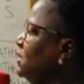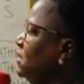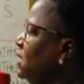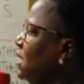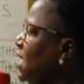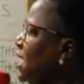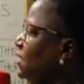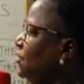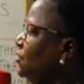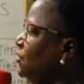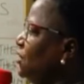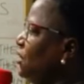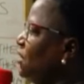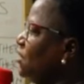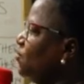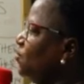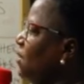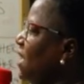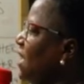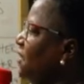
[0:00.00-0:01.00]
I told
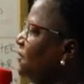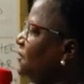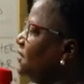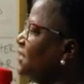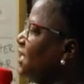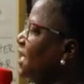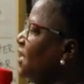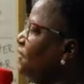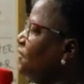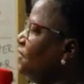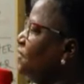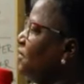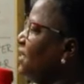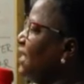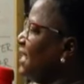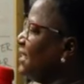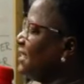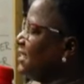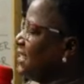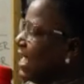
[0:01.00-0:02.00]
us we have 7
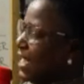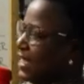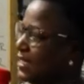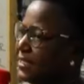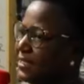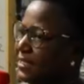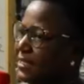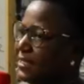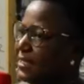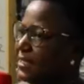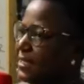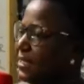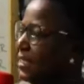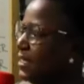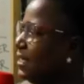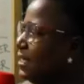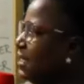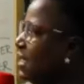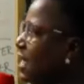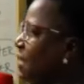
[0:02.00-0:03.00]
letters
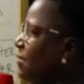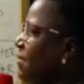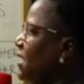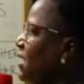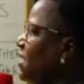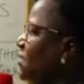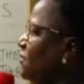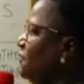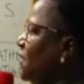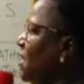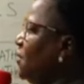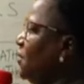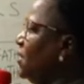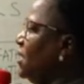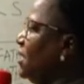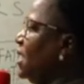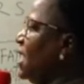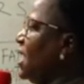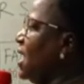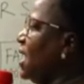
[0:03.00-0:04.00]
that make a vowel.
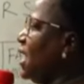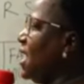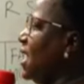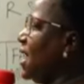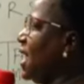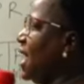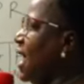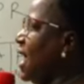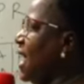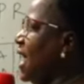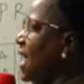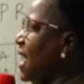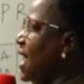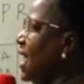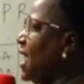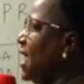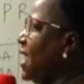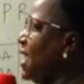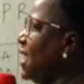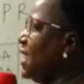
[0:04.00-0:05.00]
A,
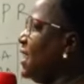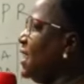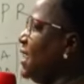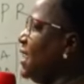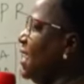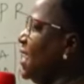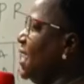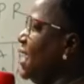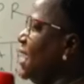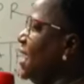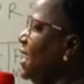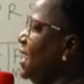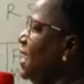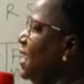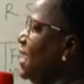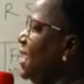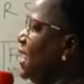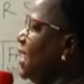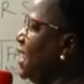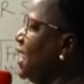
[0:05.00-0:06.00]
E,
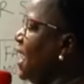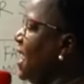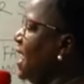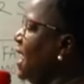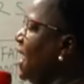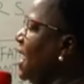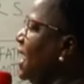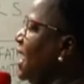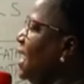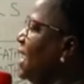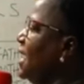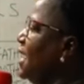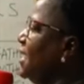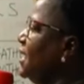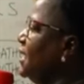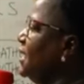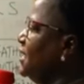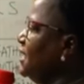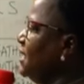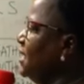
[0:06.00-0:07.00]
I,
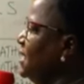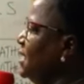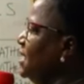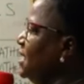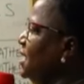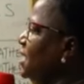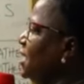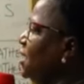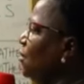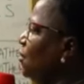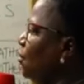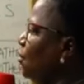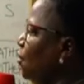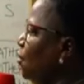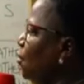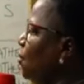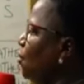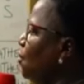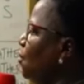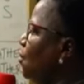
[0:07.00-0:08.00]

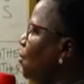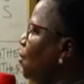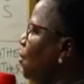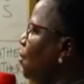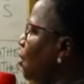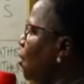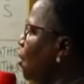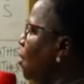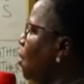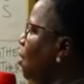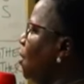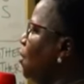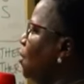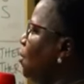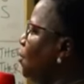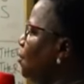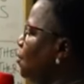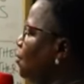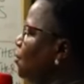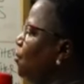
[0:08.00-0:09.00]
O,
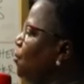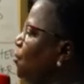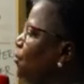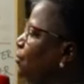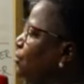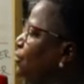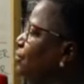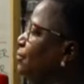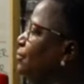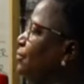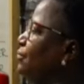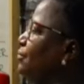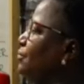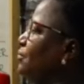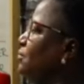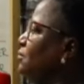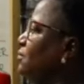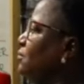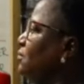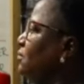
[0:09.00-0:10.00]
U.
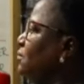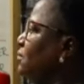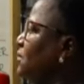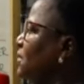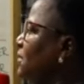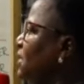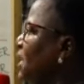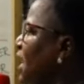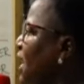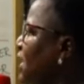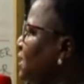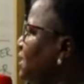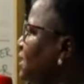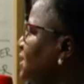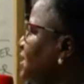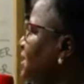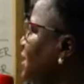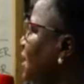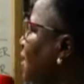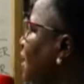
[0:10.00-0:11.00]
And
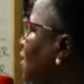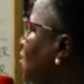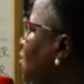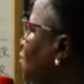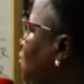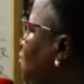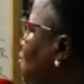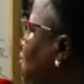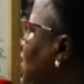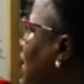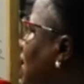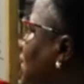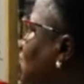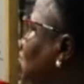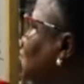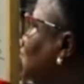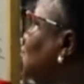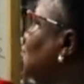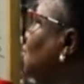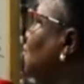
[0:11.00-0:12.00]
this is our consonant
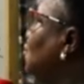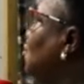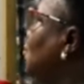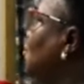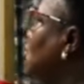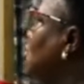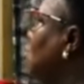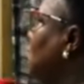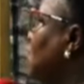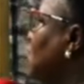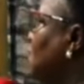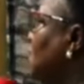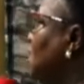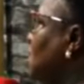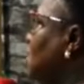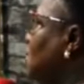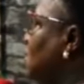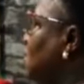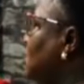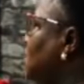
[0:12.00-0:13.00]
too,
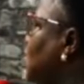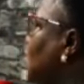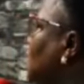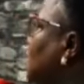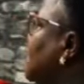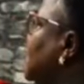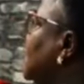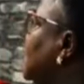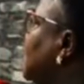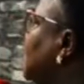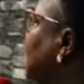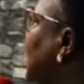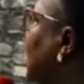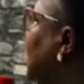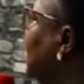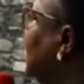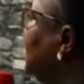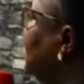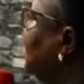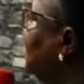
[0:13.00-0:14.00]
which
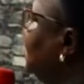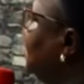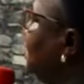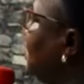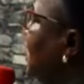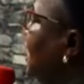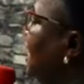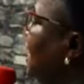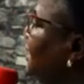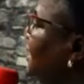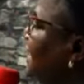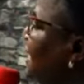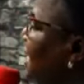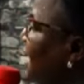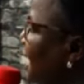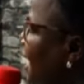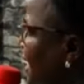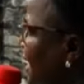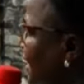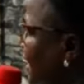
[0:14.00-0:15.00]
contain
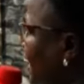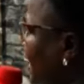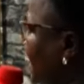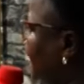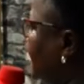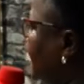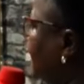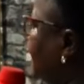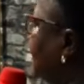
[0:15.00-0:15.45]
18 letters.